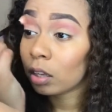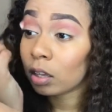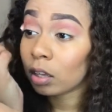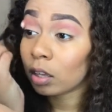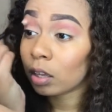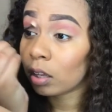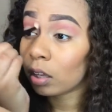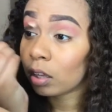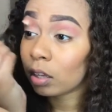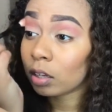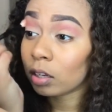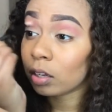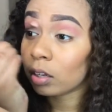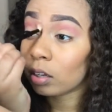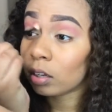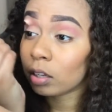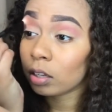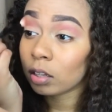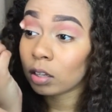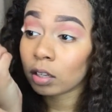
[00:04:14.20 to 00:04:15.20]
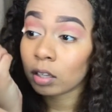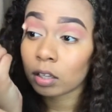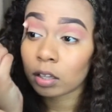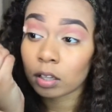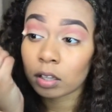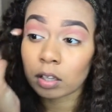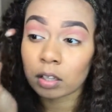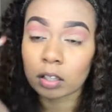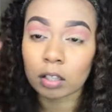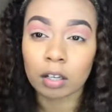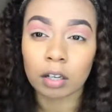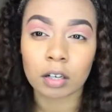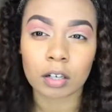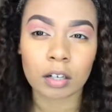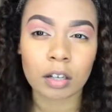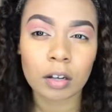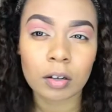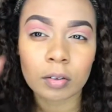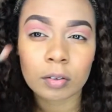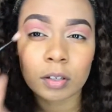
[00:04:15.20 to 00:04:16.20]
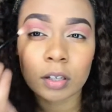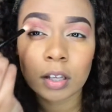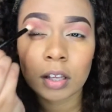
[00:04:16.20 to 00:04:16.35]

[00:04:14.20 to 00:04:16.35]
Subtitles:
And there you go.